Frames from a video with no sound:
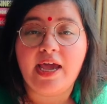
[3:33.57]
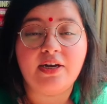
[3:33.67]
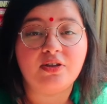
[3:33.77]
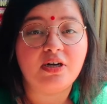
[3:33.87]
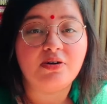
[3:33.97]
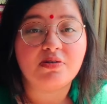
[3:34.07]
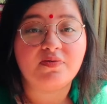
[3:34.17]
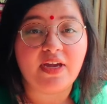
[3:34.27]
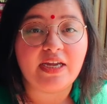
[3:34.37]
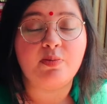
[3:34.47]
And I thought it was a
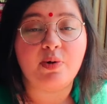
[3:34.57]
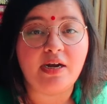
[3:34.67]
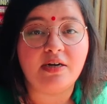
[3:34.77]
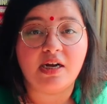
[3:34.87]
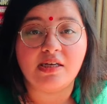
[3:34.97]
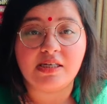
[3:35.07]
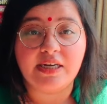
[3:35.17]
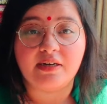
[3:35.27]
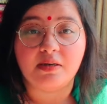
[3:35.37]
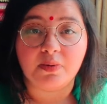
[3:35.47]
very well
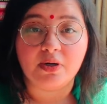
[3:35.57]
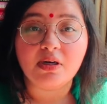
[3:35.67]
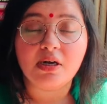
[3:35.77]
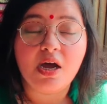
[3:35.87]
translated book.